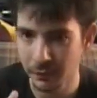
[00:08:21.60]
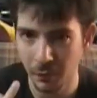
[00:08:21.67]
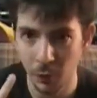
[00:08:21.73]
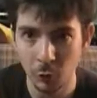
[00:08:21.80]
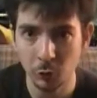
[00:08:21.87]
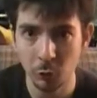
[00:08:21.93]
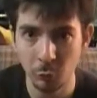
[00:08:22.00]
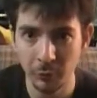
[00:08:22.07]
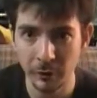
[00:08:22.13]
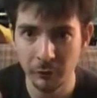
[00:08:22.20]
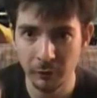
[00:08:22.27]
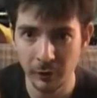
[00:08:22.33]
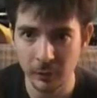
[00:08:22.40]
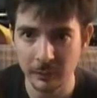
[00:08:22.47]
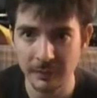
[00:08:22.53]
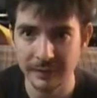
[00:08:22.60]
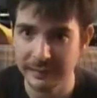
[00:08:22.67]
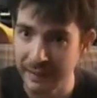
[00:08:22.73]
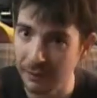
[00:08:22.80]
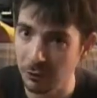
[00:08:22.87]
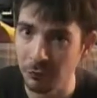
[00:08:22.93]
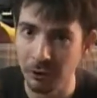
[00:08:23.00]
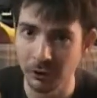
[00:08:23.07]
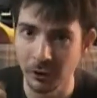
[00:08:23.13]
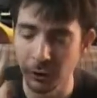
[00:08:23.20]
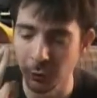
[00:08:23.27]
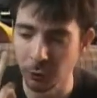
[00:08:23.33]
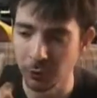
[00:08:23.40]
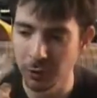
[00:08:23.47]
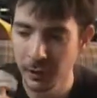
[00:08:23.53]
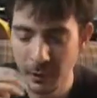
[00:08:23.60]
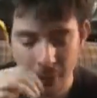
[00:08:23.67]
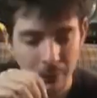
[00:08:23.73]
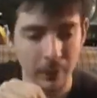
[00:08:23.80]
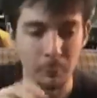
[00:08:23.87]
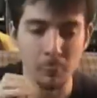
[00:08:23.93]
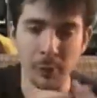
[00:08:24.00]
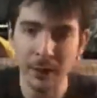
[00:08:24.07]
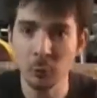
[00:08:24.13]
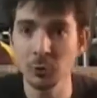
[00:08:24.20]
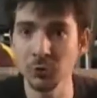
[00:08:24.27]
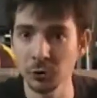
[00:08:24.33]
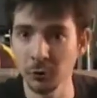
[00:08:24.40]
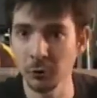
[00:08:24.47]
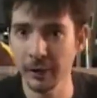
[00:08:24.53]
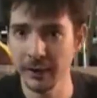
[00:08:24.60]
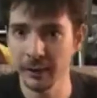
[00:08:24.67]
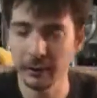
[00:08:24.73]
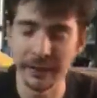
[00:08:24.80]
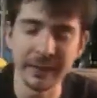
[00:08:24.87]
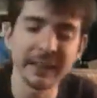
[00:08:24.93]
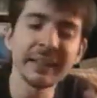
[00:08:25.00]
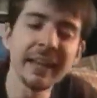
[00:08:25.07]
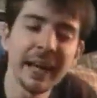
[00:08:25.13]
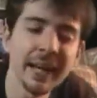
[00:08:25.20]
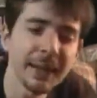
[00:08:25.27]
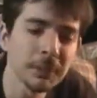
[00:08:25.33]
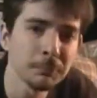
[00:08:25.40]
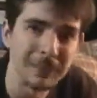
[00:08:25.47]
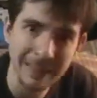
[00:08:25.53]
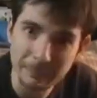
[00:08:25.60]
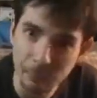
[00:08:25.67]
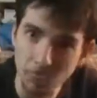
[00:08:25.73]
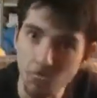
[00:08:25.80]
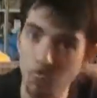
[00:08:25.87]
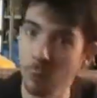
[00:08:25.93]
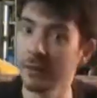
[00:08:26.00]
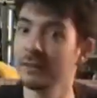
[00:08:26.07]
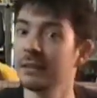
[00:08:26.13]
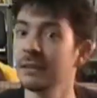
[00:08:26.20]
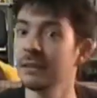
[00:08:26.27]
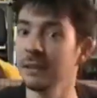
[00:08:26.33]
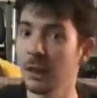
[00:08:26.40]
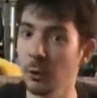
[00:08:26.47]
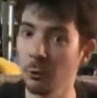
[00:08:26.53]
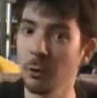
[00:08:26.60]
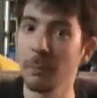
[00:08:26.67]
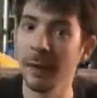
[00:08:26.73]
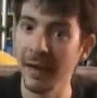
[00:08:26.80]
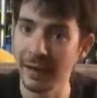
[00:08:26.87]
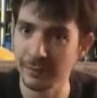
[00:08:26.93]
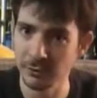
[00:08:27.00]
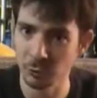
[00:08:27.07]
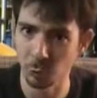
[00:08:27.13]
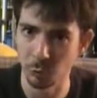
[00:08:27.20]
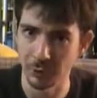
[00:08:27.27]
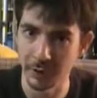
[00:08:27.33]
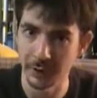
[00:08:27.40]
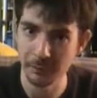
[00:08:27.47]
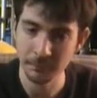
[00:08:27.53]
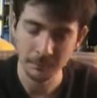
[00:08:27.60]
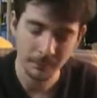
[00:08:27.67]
those three films stand on their own. The prequels are there in case people want to know the backstory.